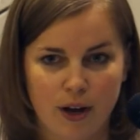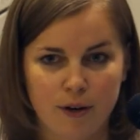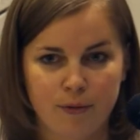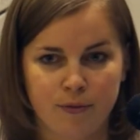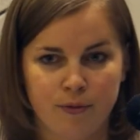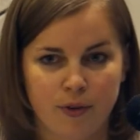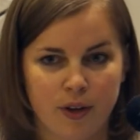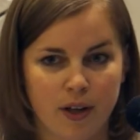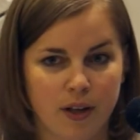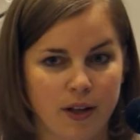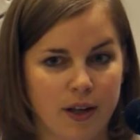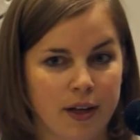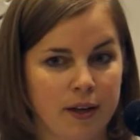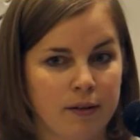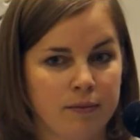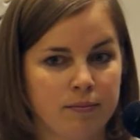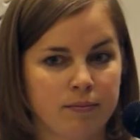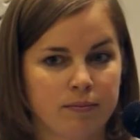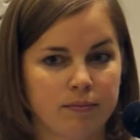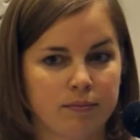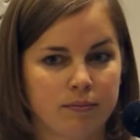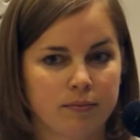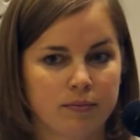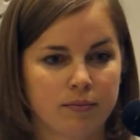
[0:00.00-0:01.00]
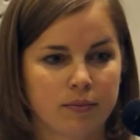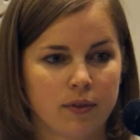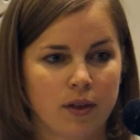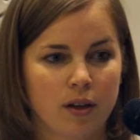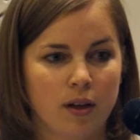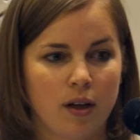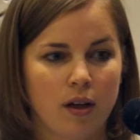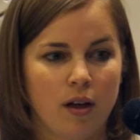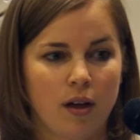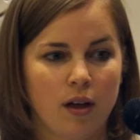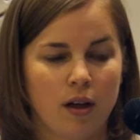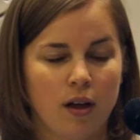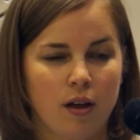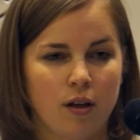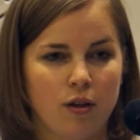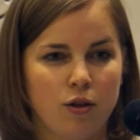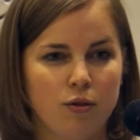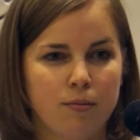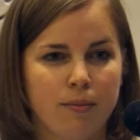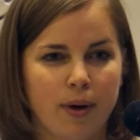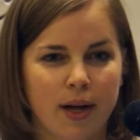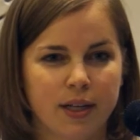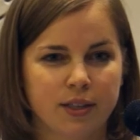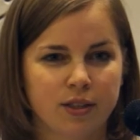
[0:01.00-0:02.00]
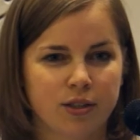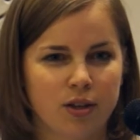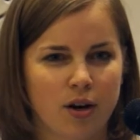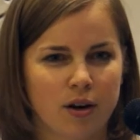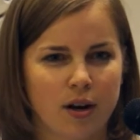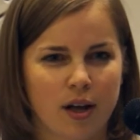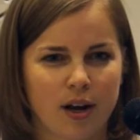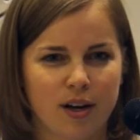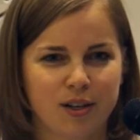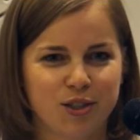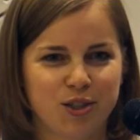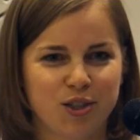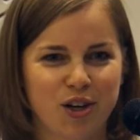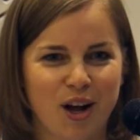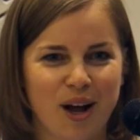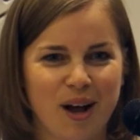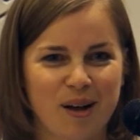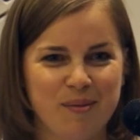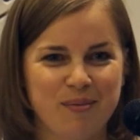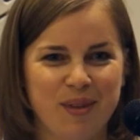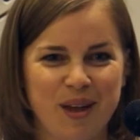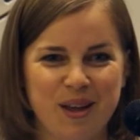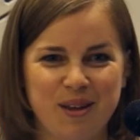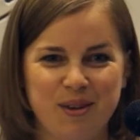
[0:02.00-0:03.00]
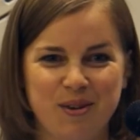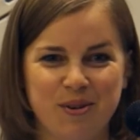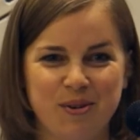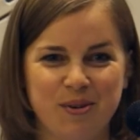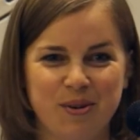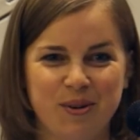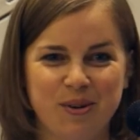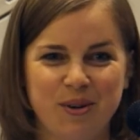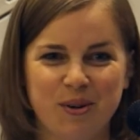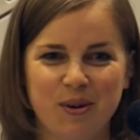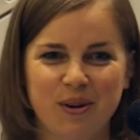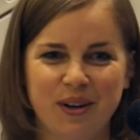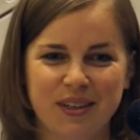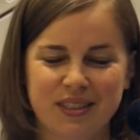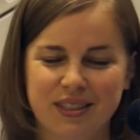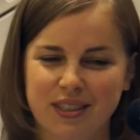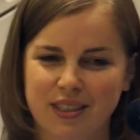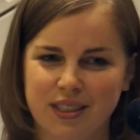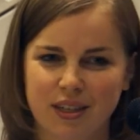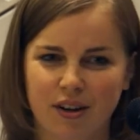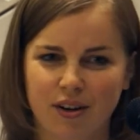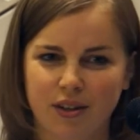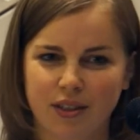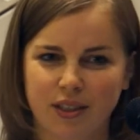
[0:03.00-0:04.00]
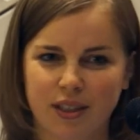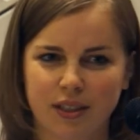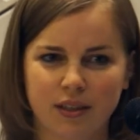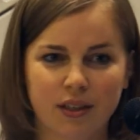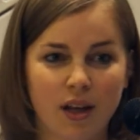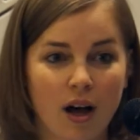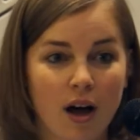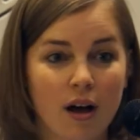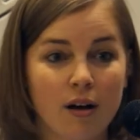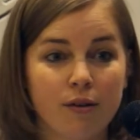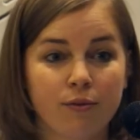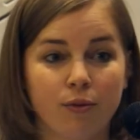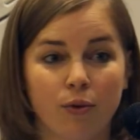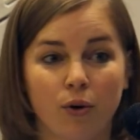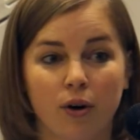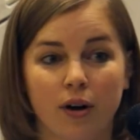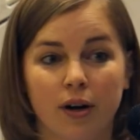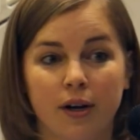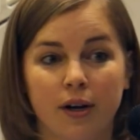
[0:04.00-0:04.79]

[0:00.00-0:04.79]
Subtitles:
feeling. You might start out a job that you don't necessarily love,